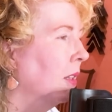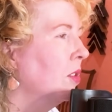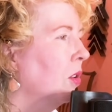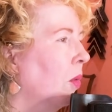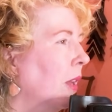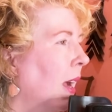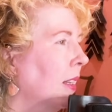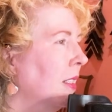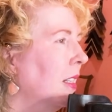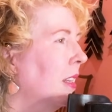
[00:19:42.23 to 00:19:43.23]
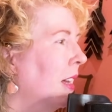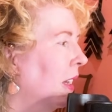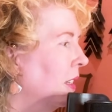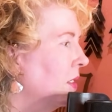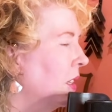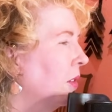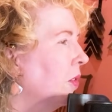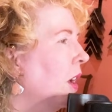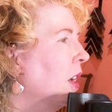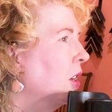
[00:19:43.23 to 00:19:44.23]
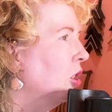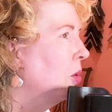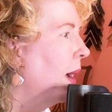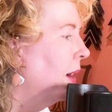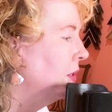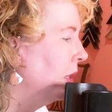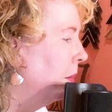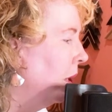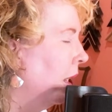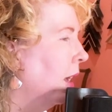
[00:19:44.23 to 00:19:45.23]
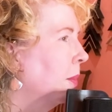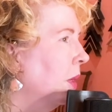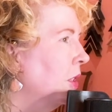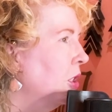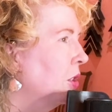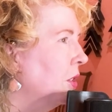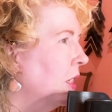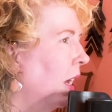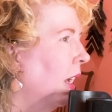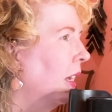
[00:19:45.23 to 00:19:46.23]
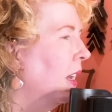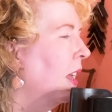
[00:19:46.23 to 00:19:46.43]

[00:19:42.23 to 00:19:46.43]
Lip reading: So the idea then is if you have somebody come into your site,